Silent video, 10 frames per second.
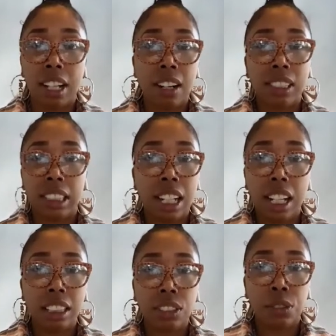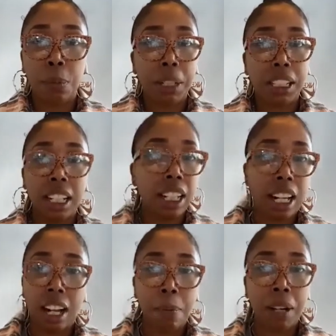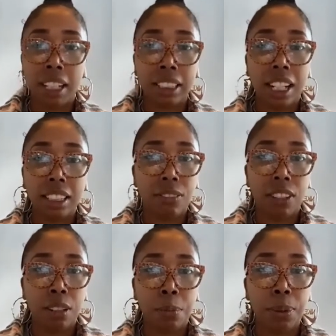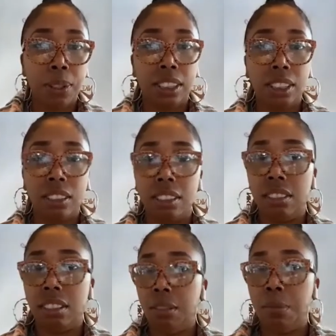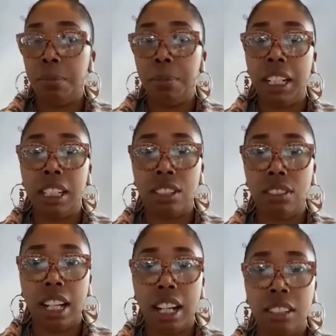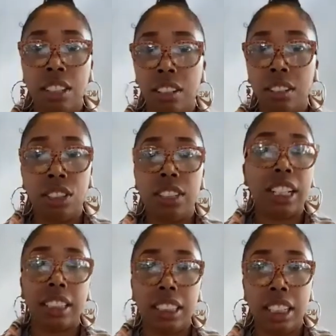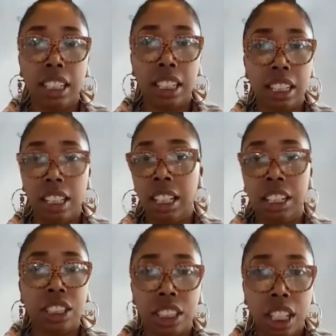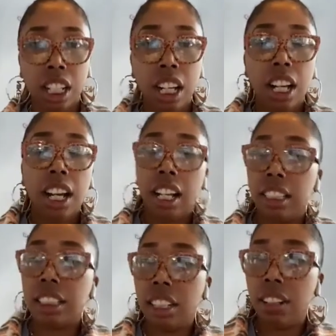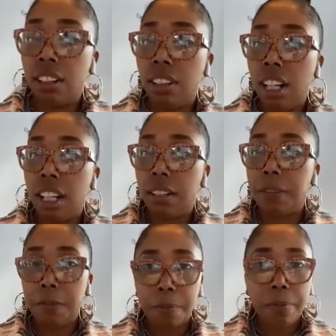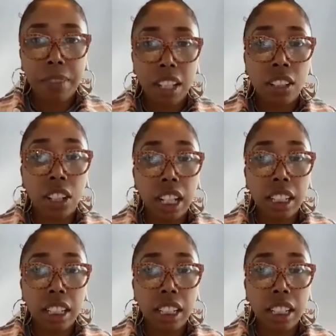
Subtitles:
was in high school, but they didn't have my size available until mid 2000, 2010 ish. And so, go ahead.